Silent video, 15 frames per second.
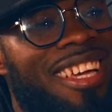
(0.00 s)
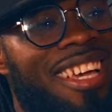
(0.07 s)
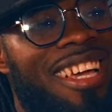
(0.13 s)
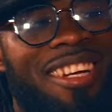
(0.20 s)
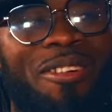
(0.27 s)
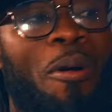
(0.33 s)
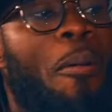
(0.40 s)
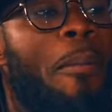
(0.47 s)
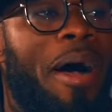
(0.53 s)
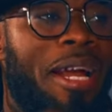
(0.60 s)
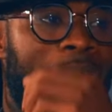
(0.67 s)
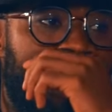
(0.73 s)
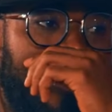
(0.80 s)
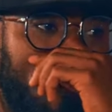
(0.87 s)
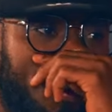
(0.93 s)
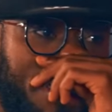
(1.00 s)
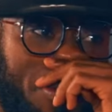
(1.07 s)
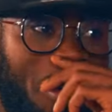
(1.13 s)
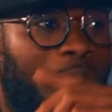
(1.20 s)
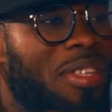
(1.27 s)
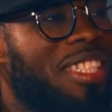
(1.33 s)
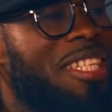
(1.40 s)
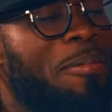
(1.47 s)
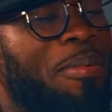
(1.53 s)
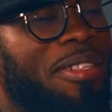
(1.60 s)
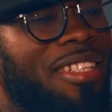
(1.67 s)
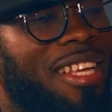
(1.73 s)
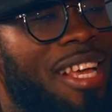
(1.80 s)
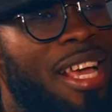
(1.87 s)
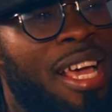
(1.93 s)
And nobody knows, but we're sleeping.
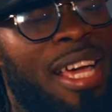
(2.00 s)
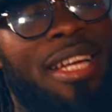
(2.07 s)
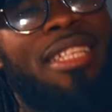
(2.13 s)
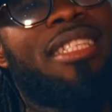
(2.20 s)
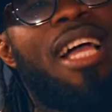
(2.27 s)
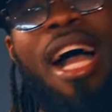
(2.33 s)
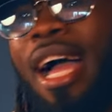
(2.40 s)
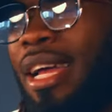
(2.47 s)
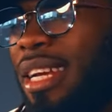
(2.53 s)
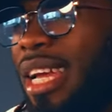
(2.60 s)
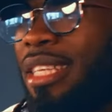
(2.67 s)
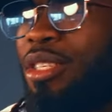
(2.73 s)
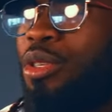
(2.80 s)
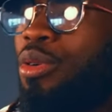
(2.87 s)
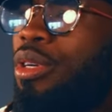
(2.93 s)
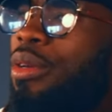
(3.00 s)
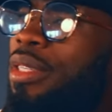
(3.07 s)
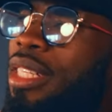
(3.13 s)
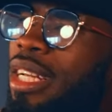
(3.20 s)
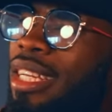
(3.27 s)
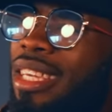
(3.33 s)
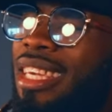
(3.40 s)
And this guy next door, he was like,